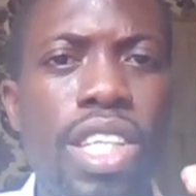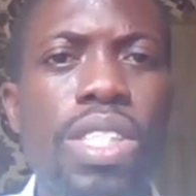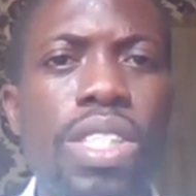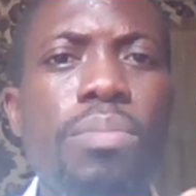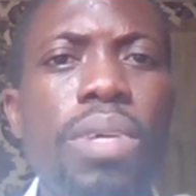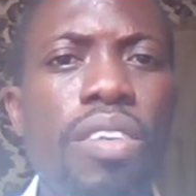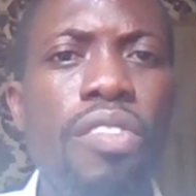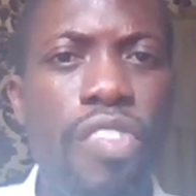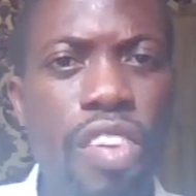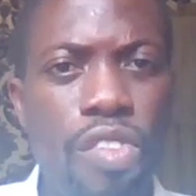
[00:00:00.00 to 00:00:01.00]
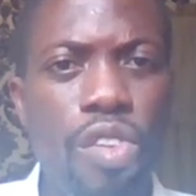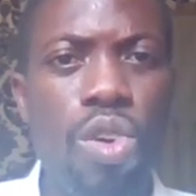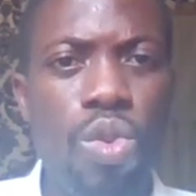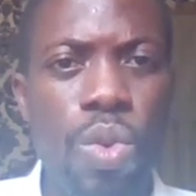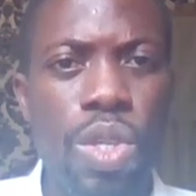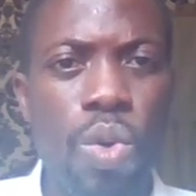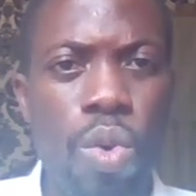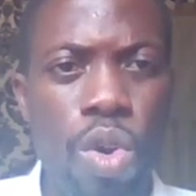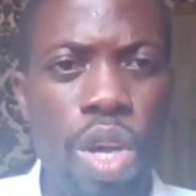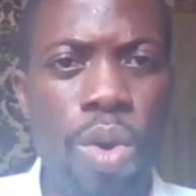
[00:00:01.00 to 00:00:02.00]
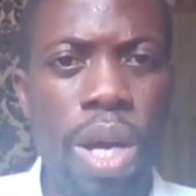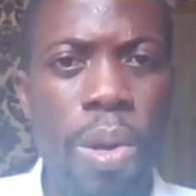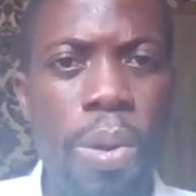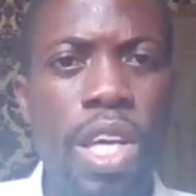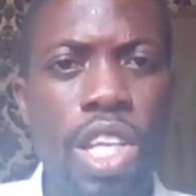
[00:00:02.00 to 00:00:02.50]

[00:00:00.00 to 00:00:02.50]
will still remain in favor with Oyoiwa.